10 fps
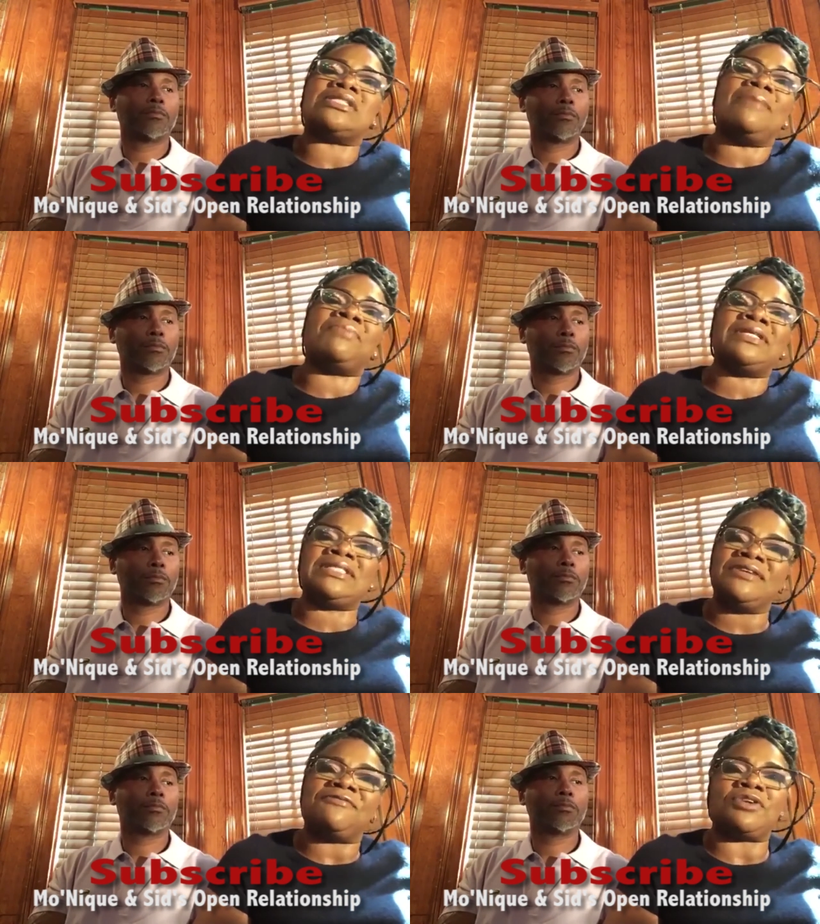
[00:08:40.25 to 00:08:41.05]
Speaker 1: something
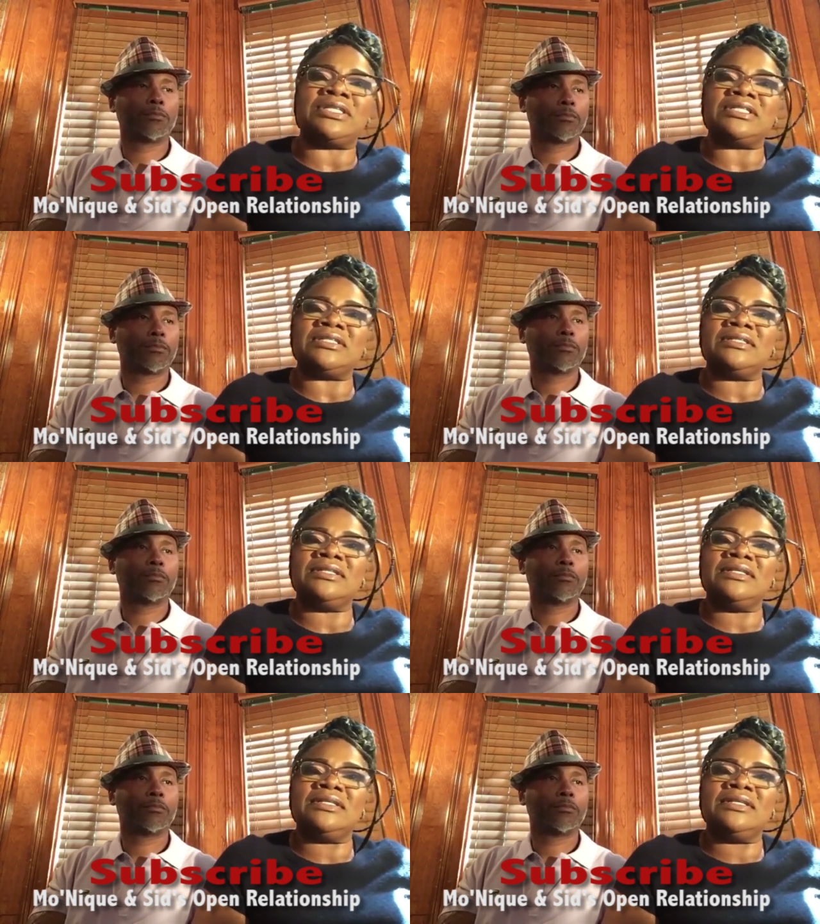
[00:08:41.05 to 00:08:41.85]
different.
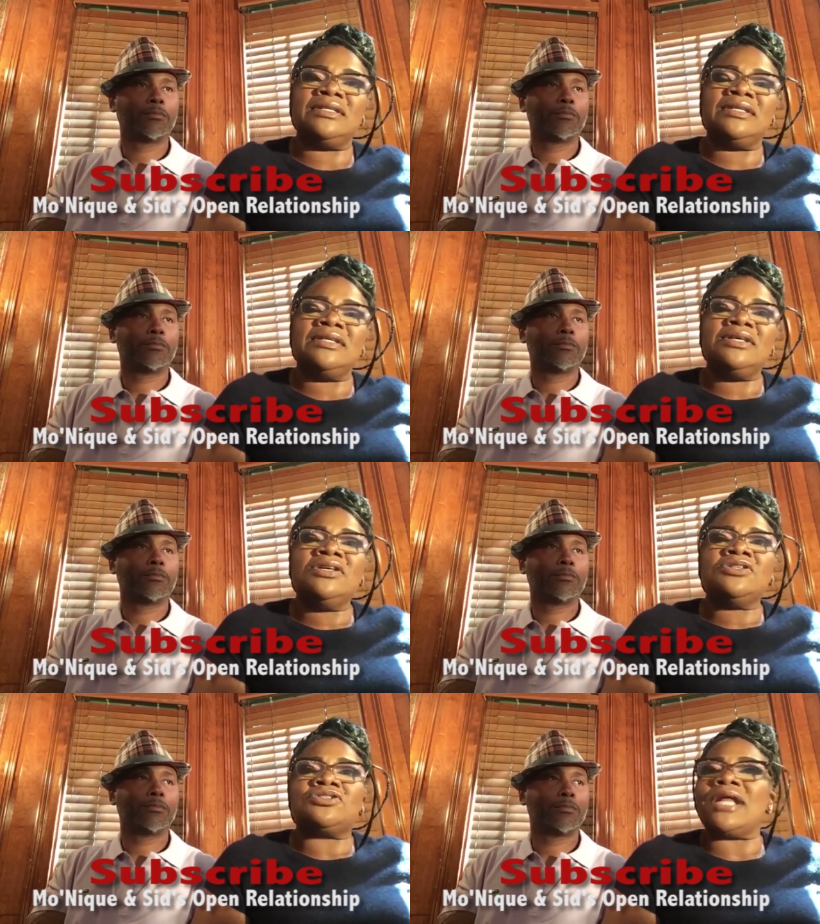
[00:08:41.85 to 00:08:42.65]

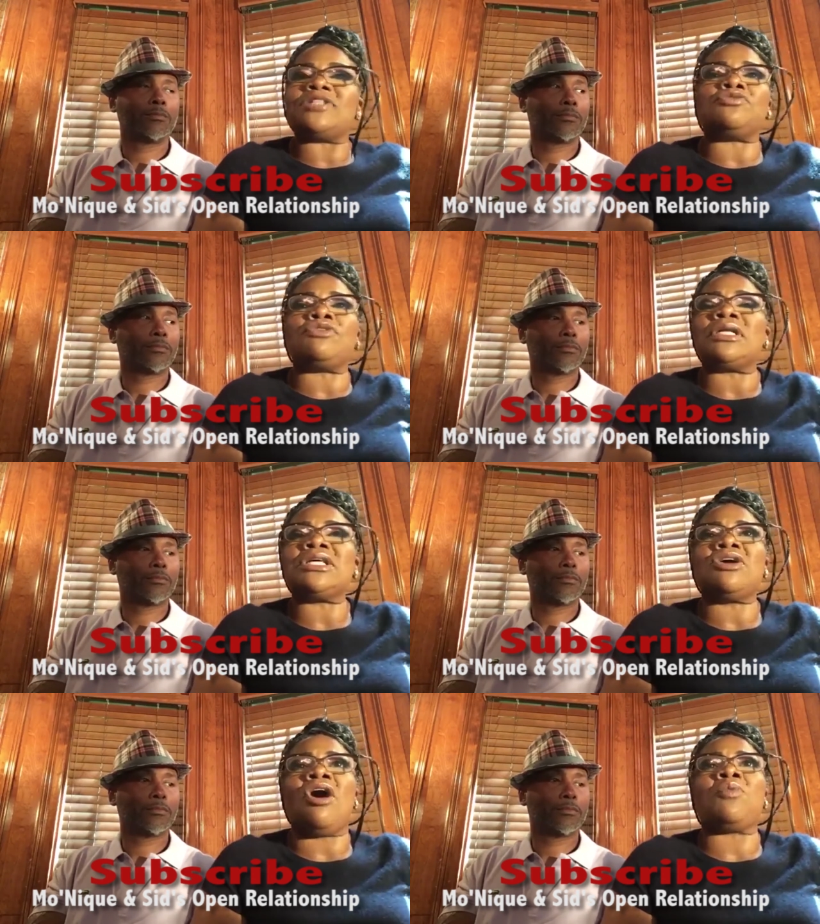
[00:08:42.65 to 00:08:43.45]
So that's
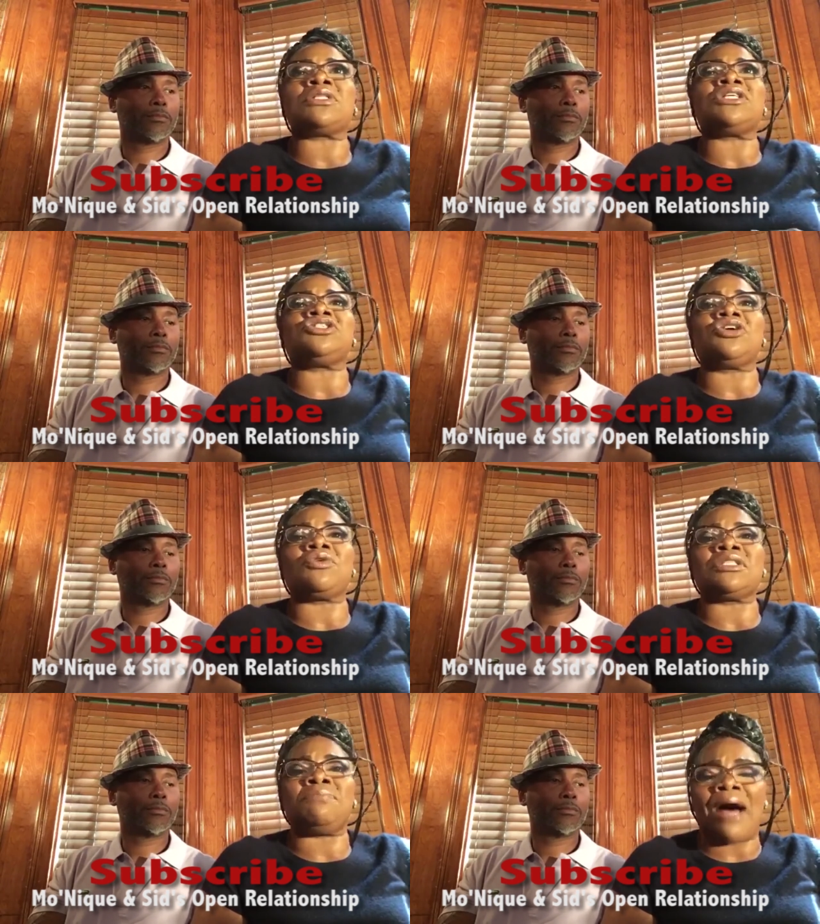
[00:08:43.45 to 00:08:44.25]
really, y'all, what this
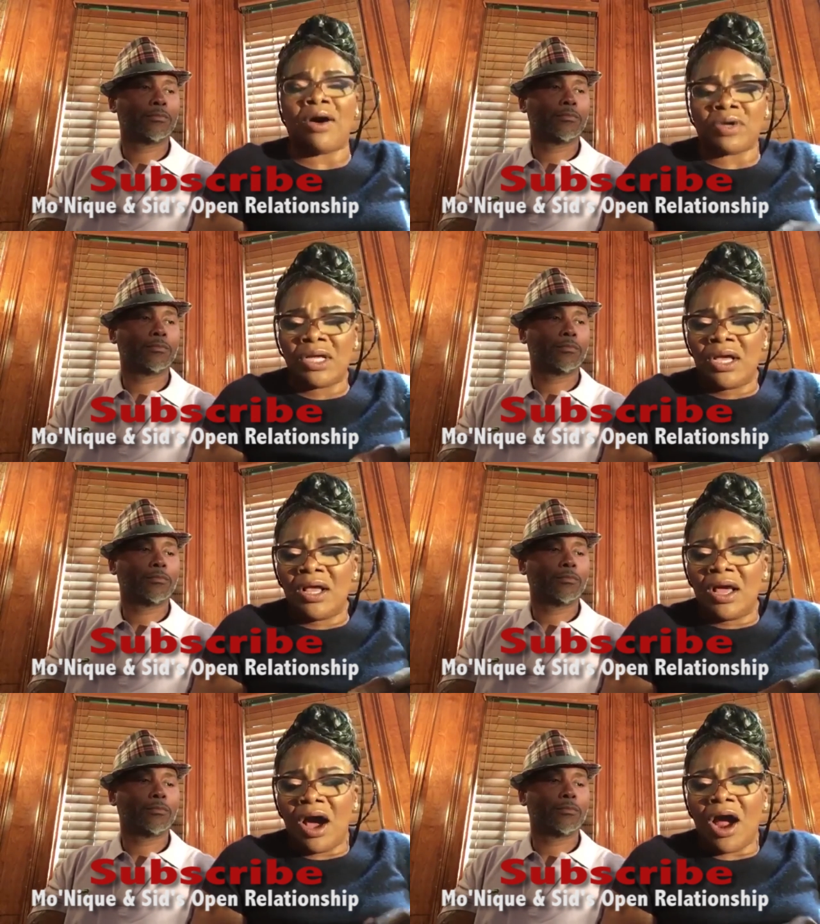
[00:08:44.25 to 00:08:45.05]
show is about.
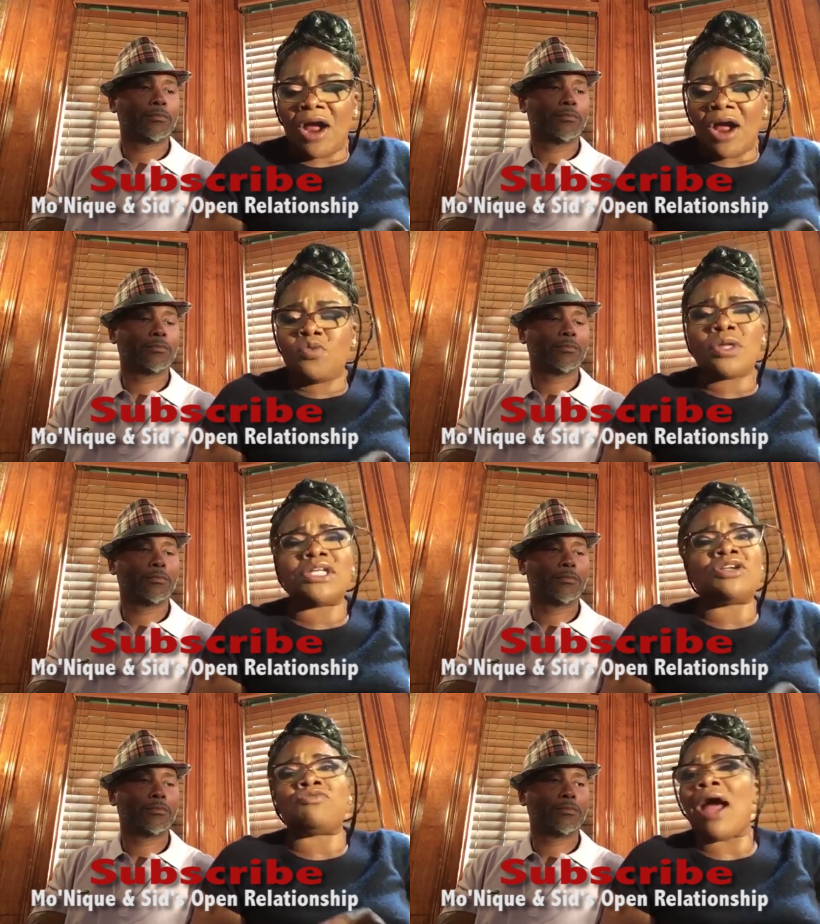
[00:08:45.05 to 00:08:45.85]
Are you
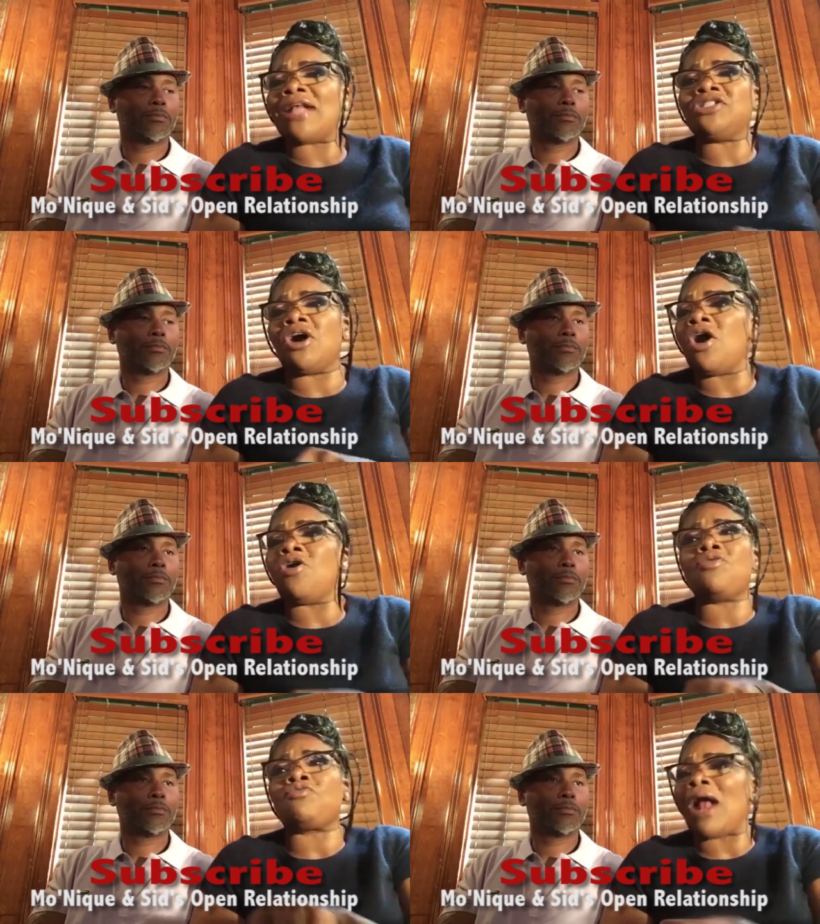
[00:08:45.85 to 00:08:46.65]
willing to ride your
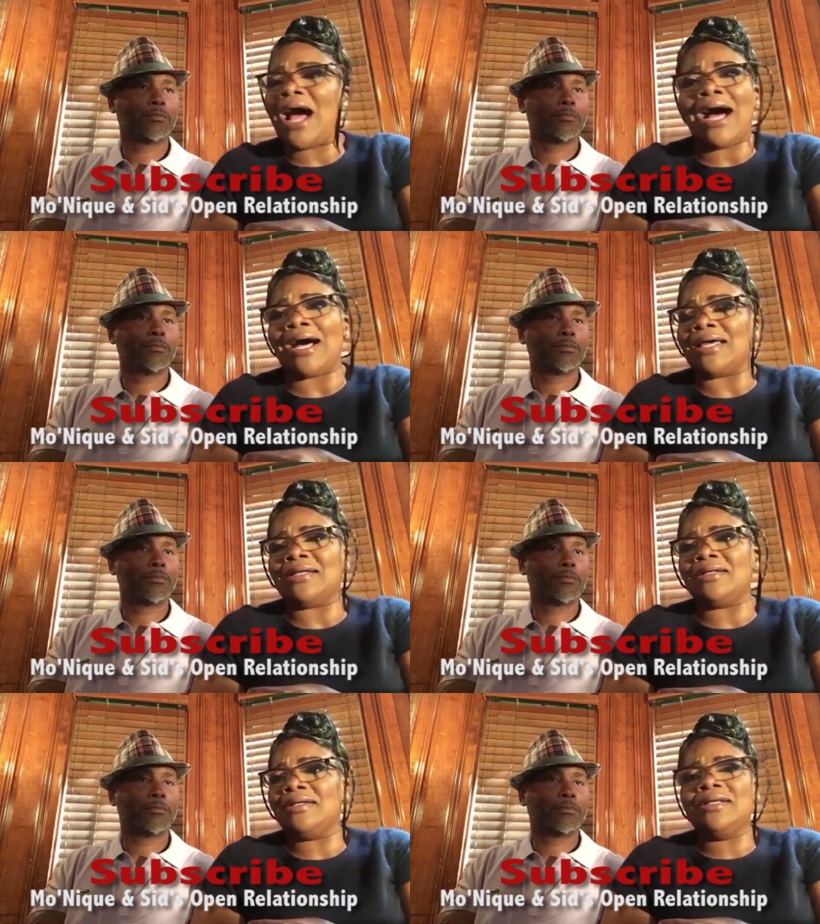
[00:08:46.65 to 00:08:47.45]
own ride?
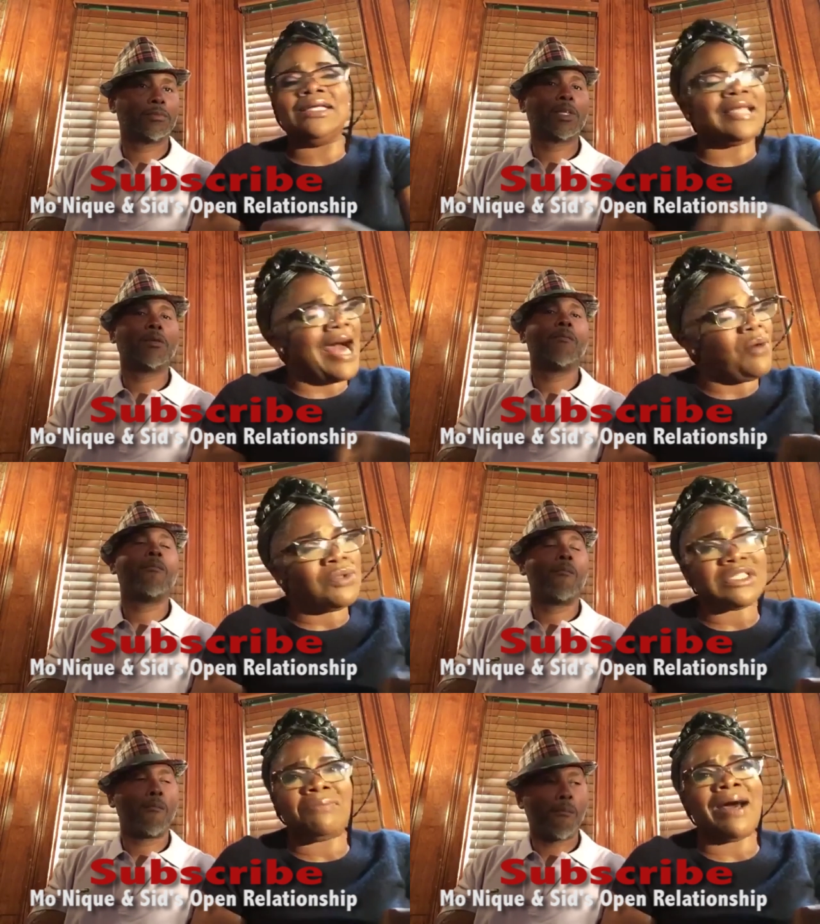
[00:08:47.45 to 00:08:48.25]
Not
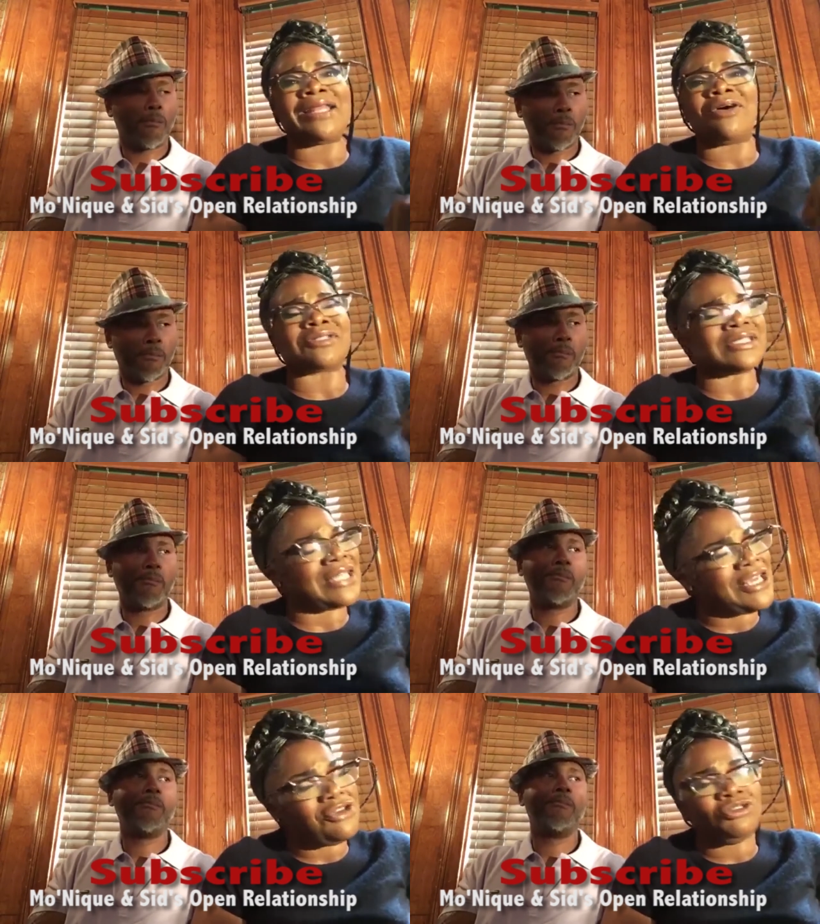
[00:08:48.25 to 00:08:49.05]
what somebody else
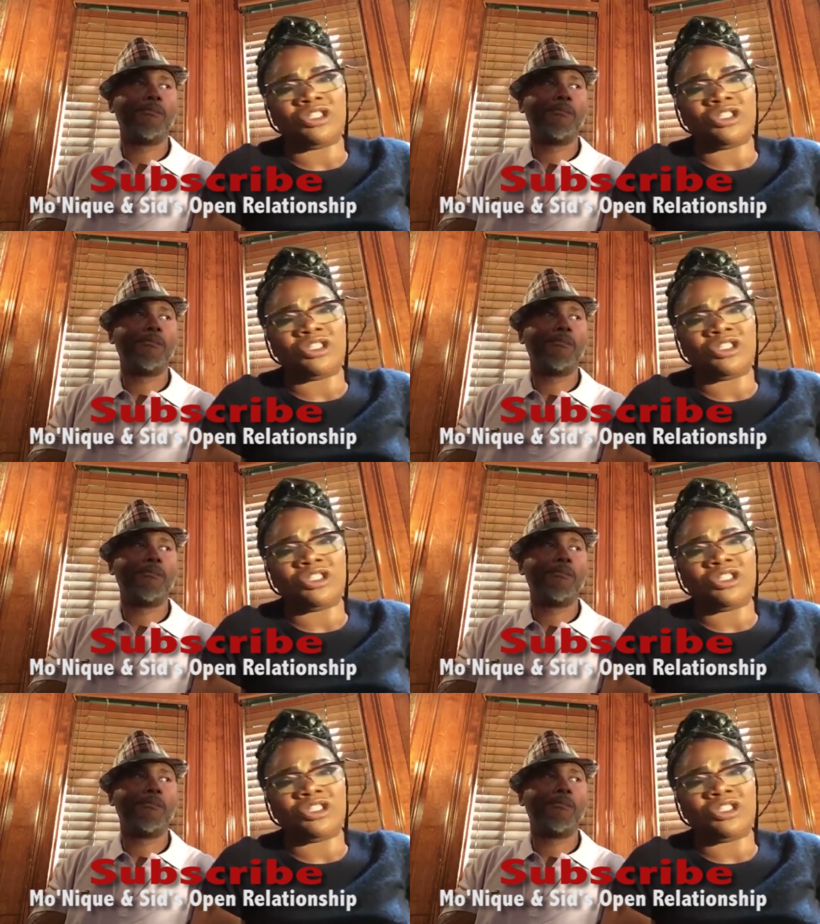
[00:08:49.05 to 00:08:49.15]
think you